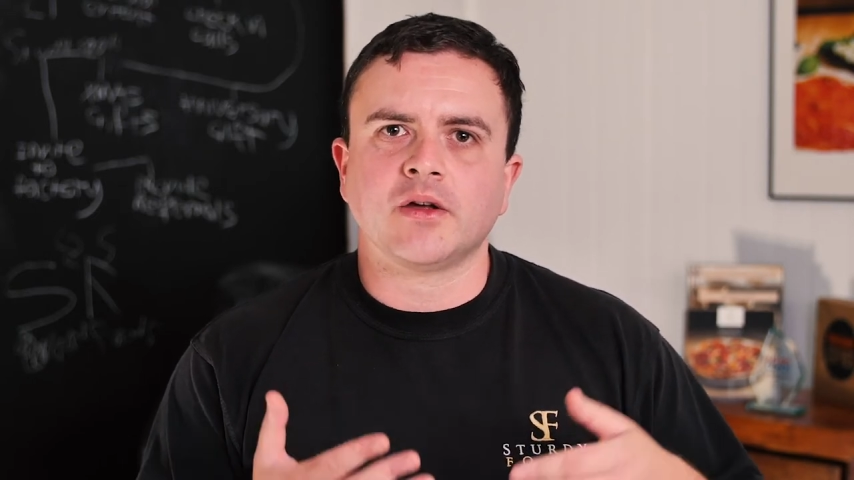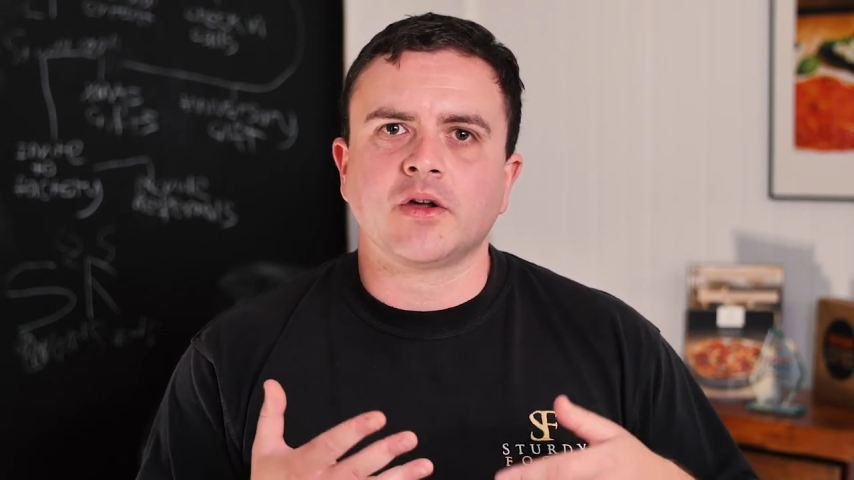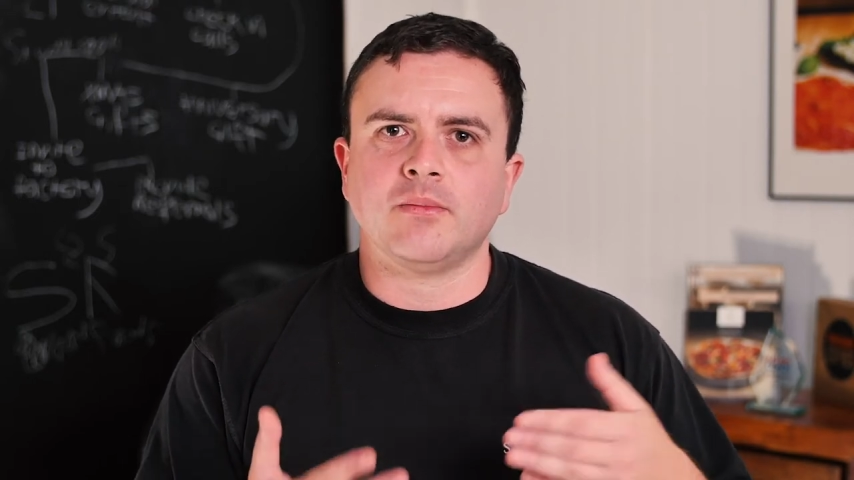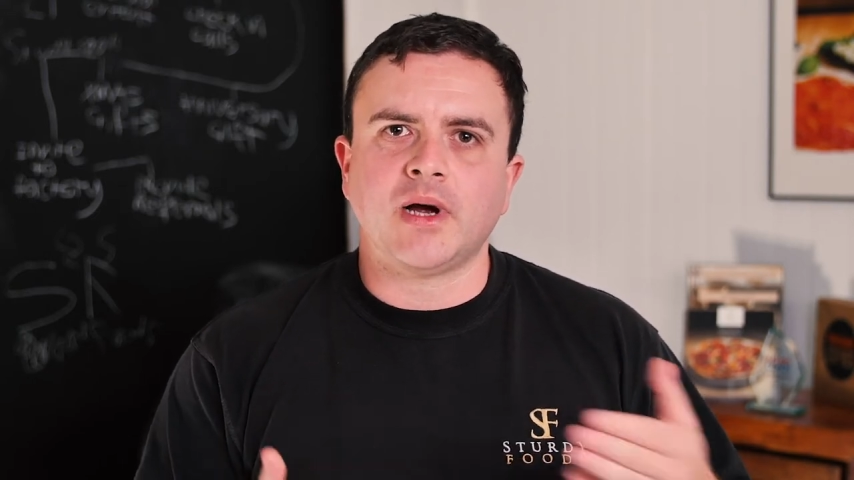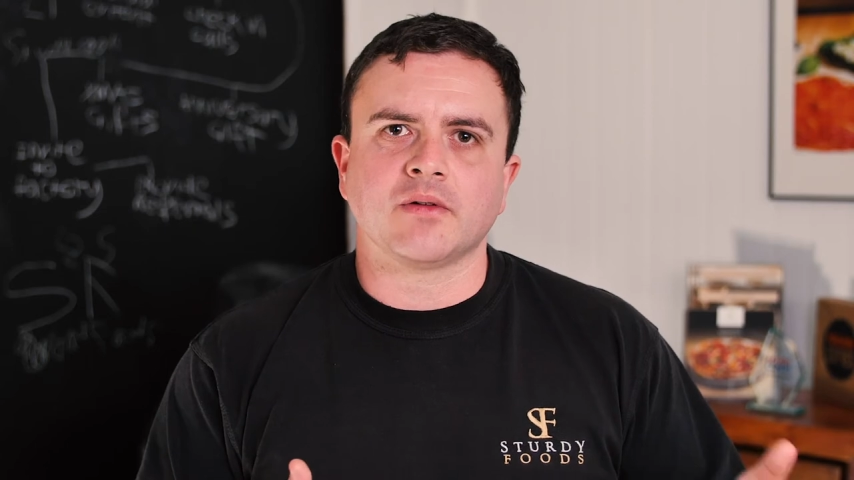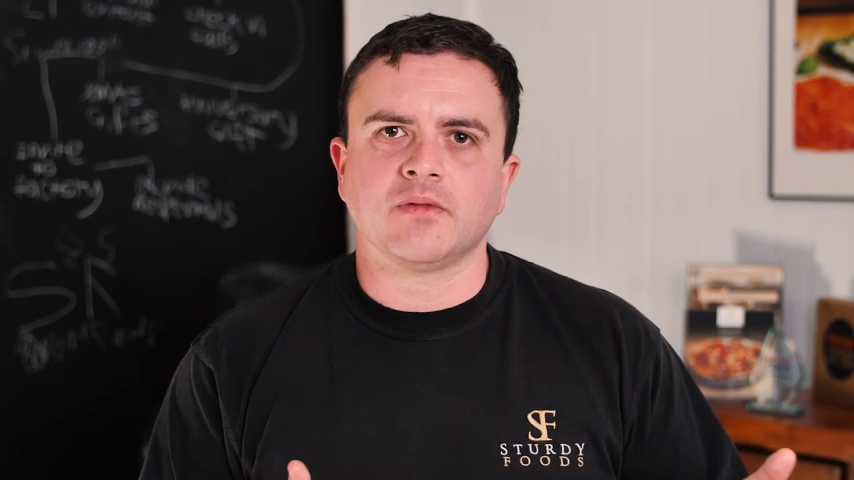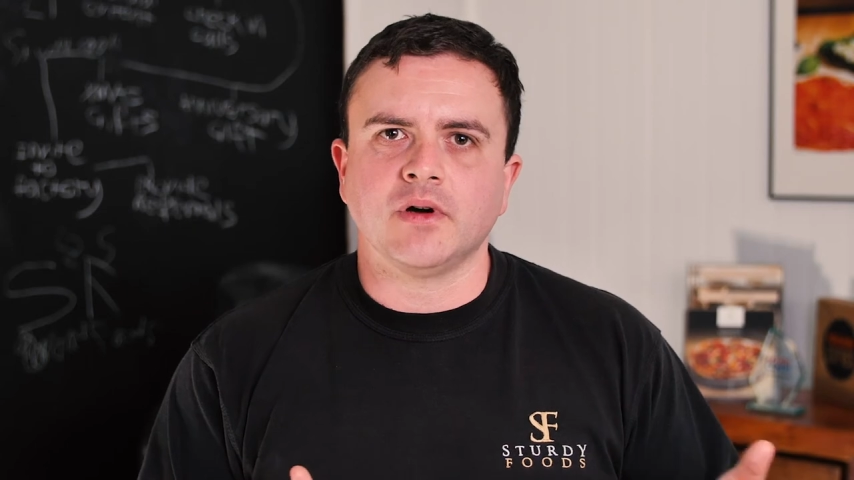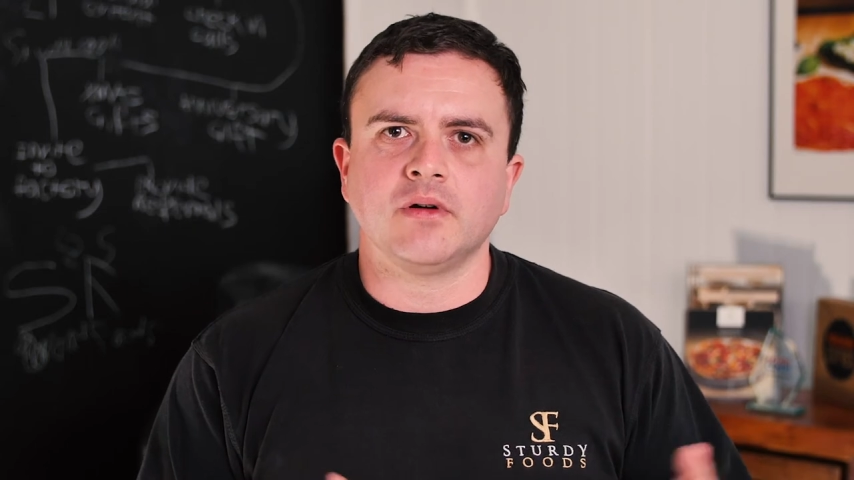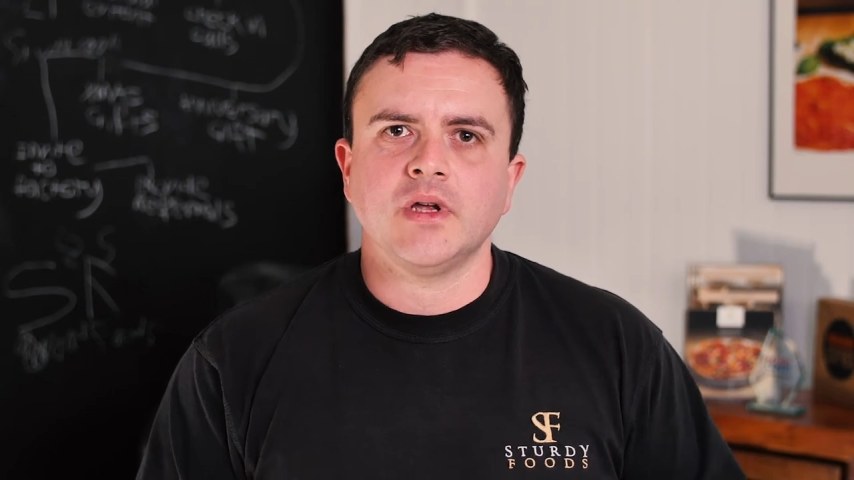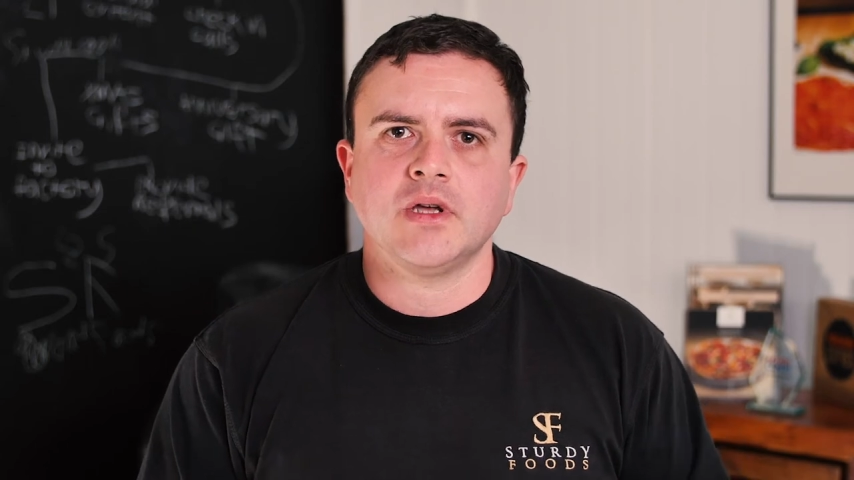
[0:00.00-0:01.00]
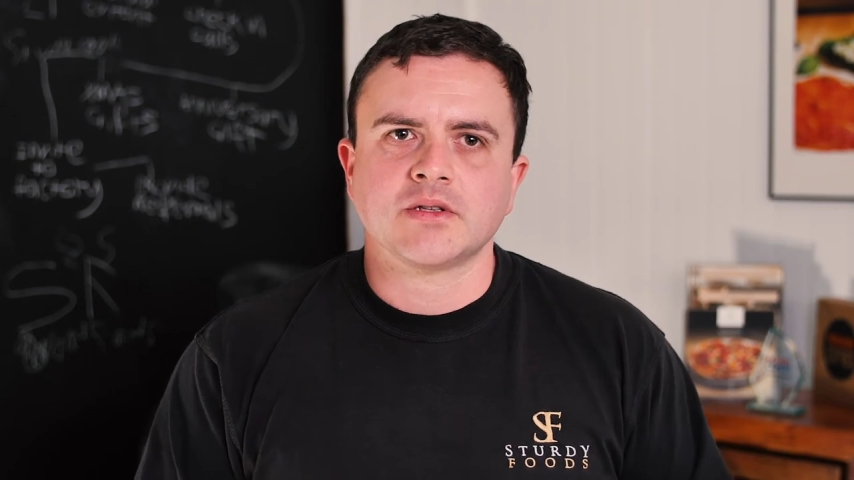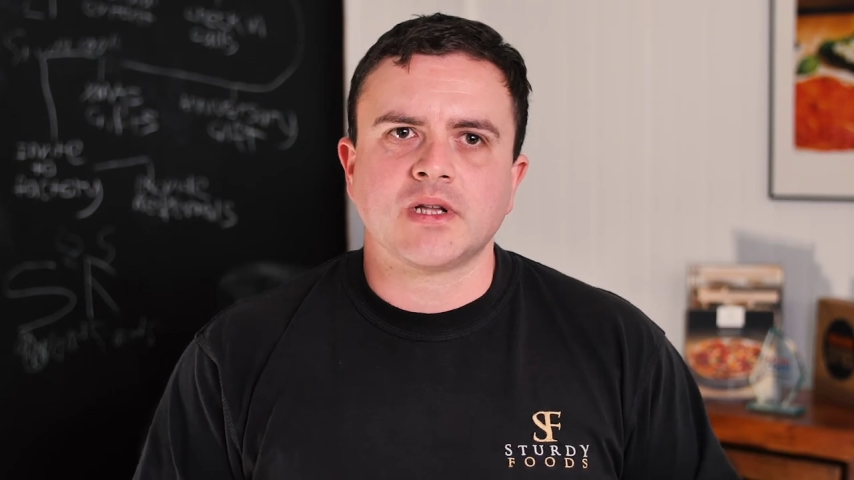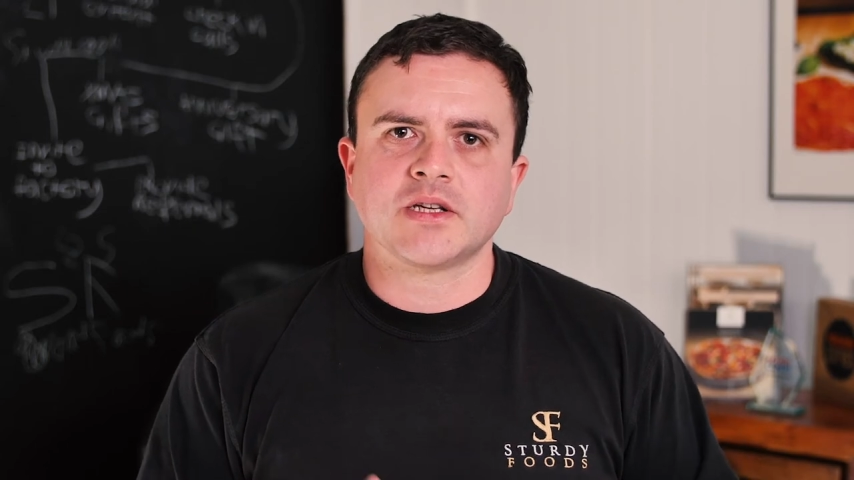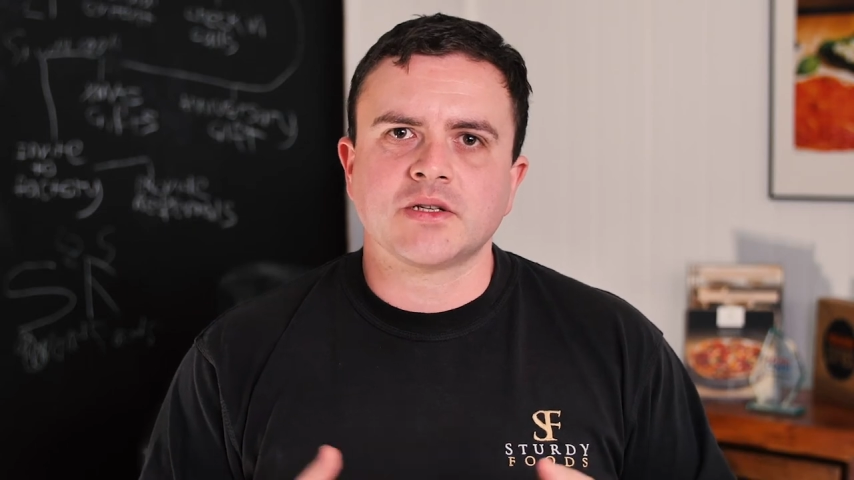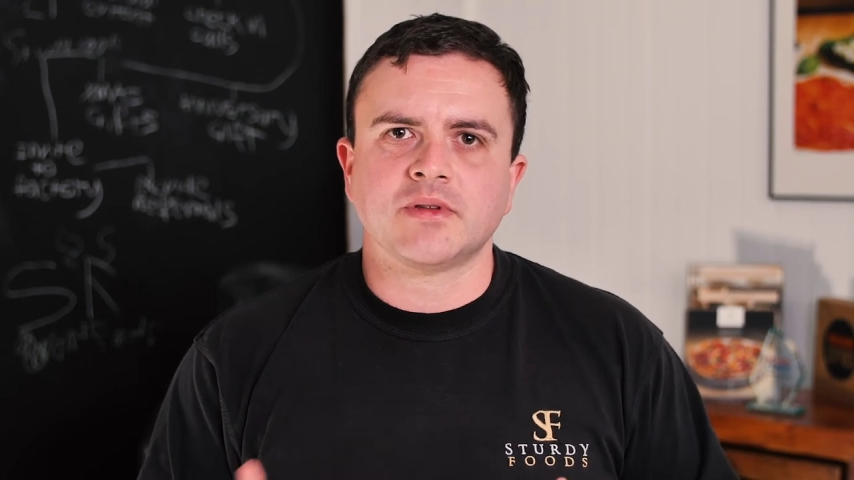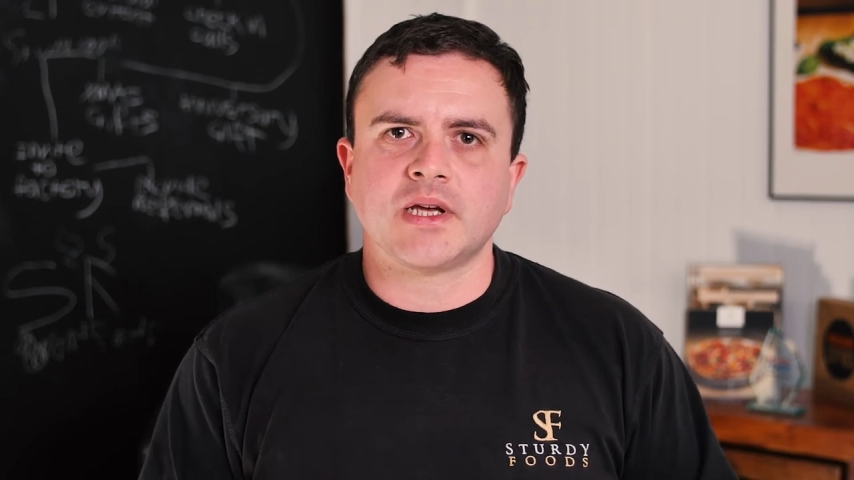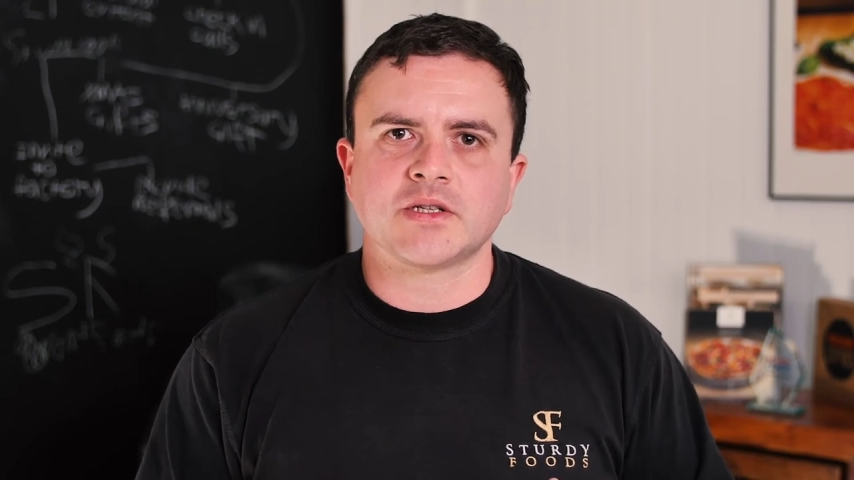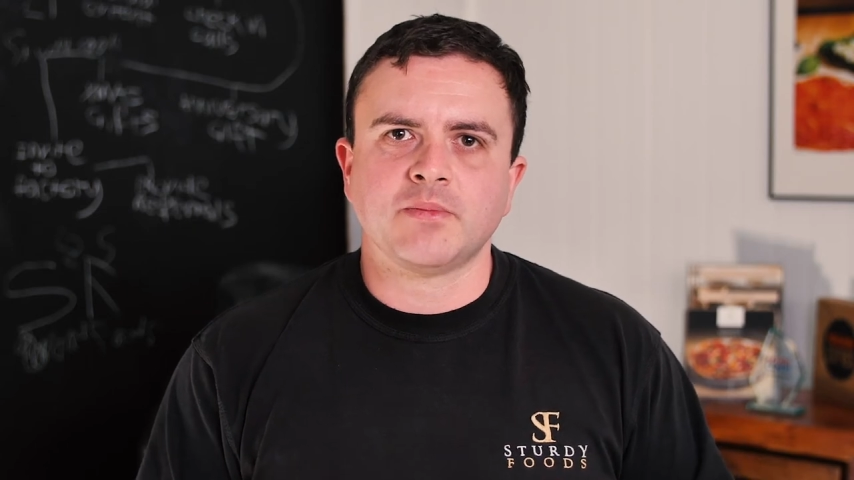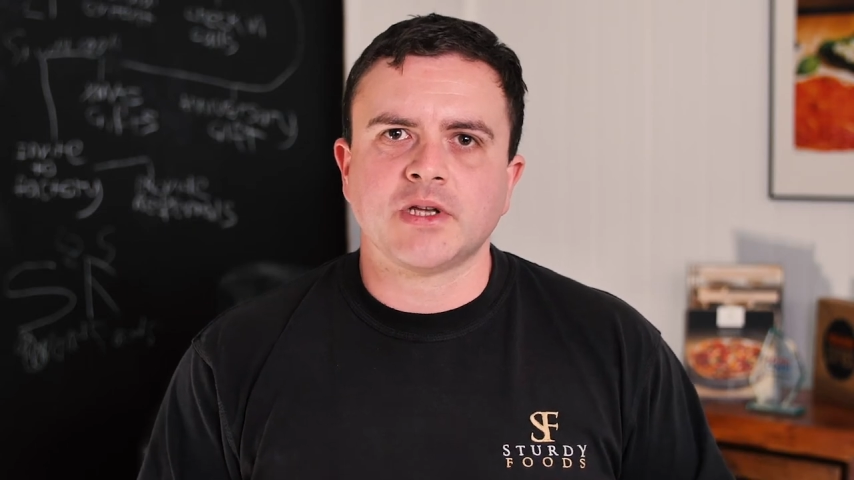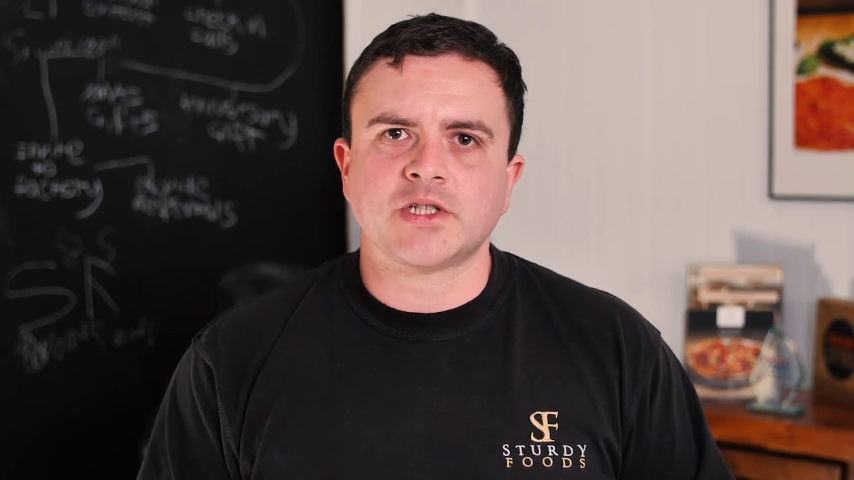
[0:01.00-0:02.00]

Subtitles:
and come back for. So that's a big